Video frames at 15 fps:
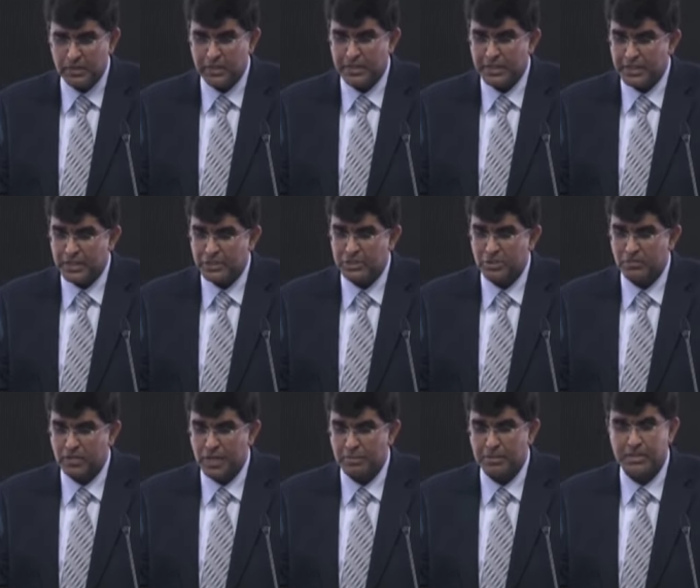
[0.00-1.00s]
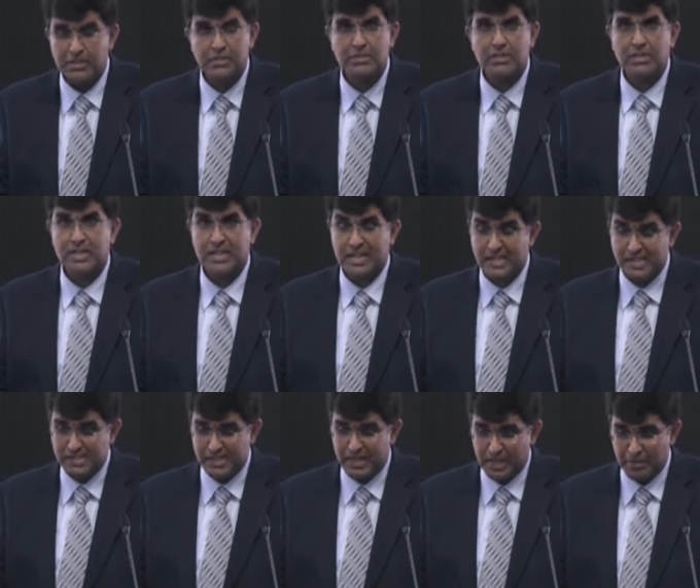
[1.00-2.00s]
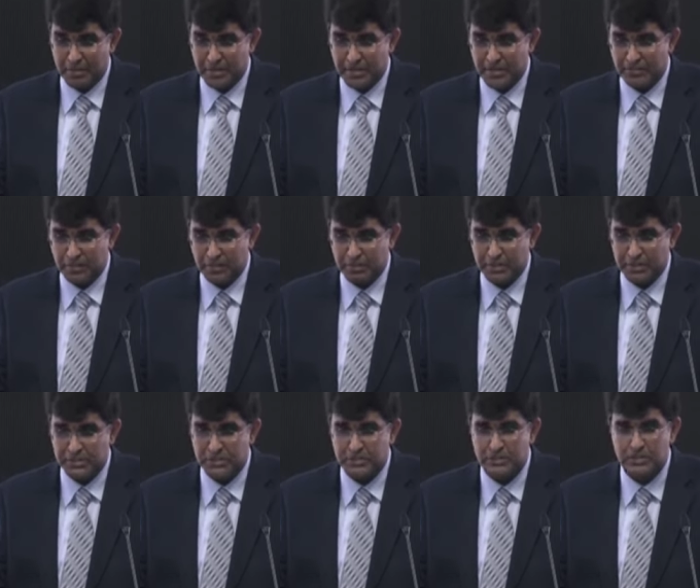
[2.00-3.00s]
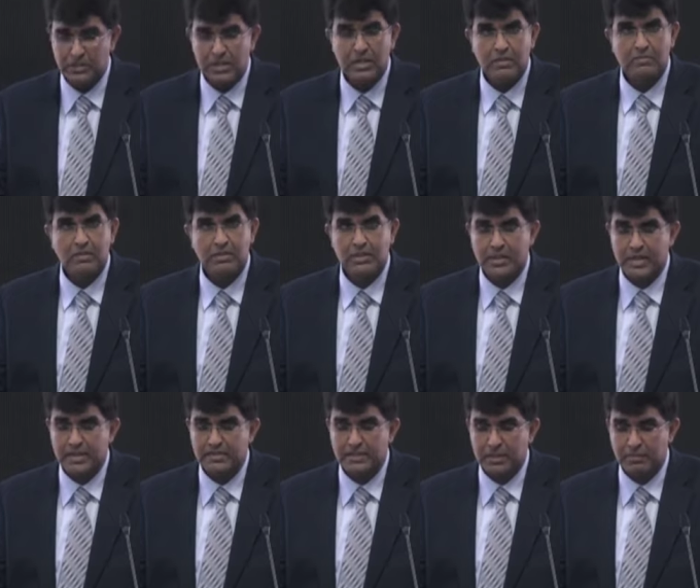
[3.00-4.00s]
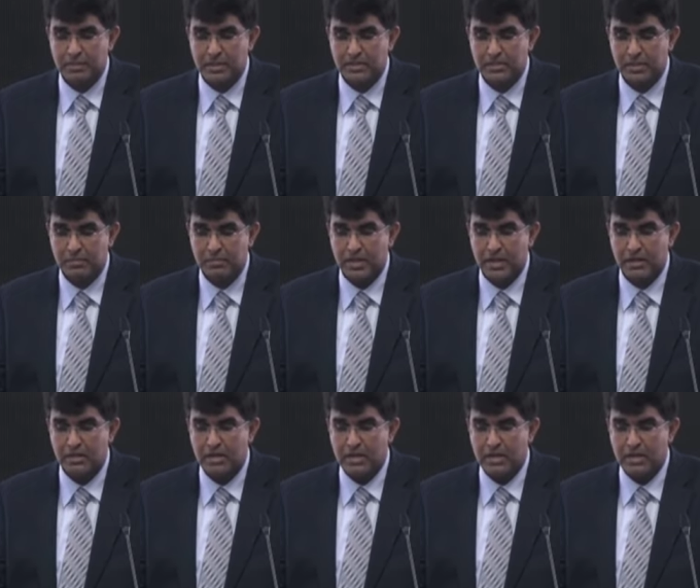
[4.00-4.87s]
Induction of hypertension is recommended for patients with delayed cerebral ischemia